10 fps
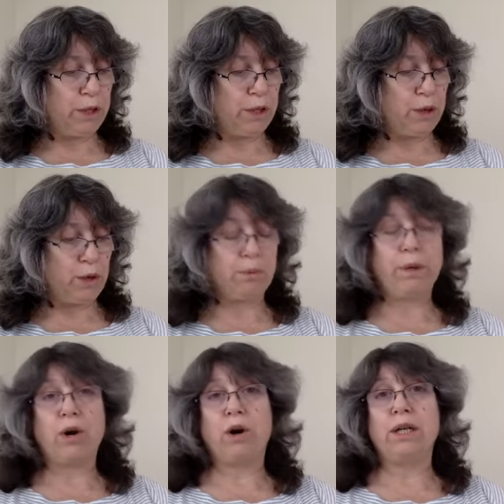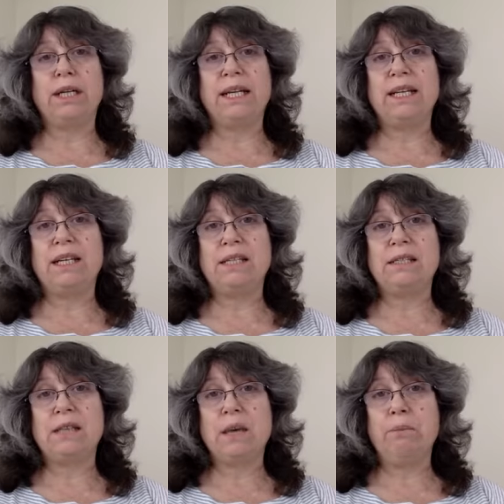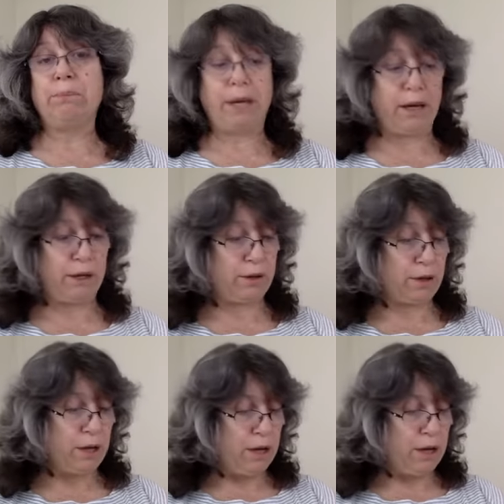the herb garden in his empire.